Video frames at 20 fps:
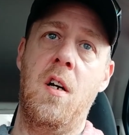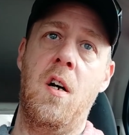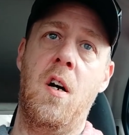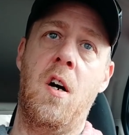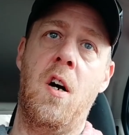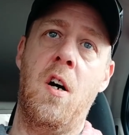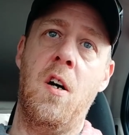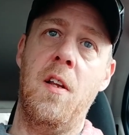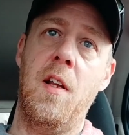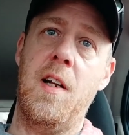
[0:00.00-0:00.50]

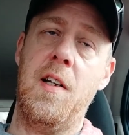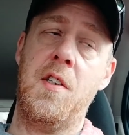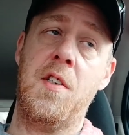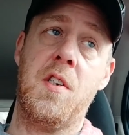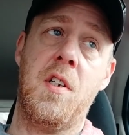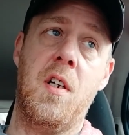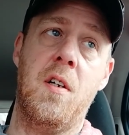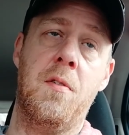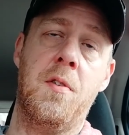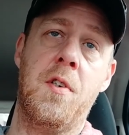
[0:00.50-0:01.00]
all that
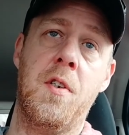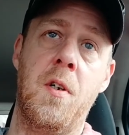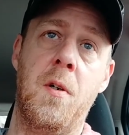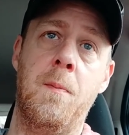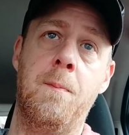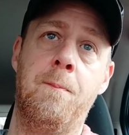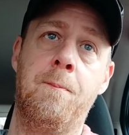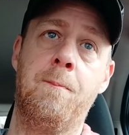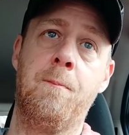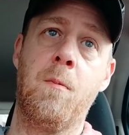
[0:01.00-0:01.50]
stuff. So
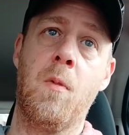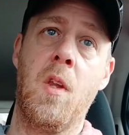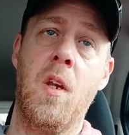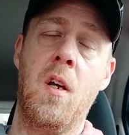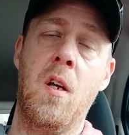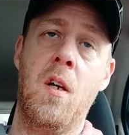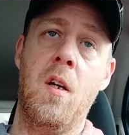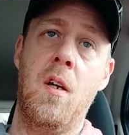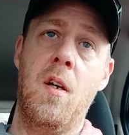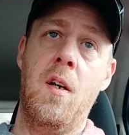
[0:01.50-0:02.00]

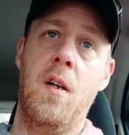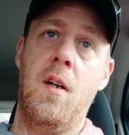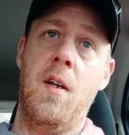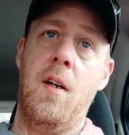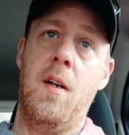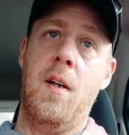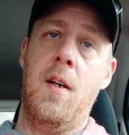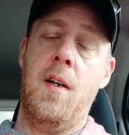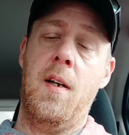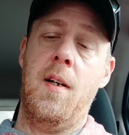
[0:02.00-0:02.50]

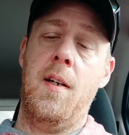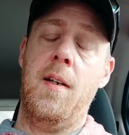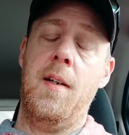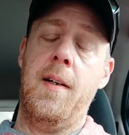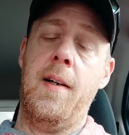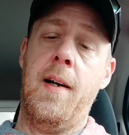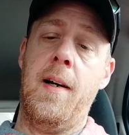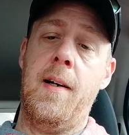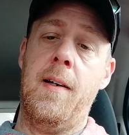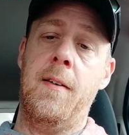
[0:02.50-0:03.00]

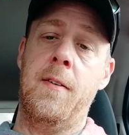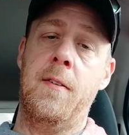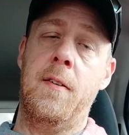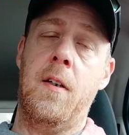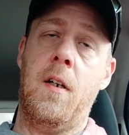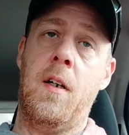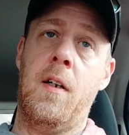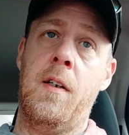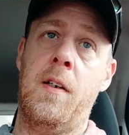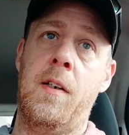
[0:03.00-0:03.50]
yeah,
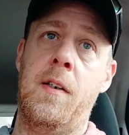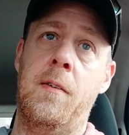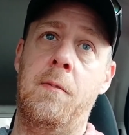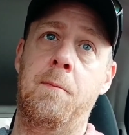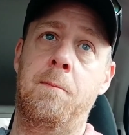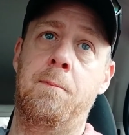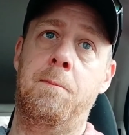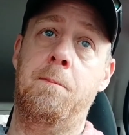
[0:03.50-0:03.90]
um,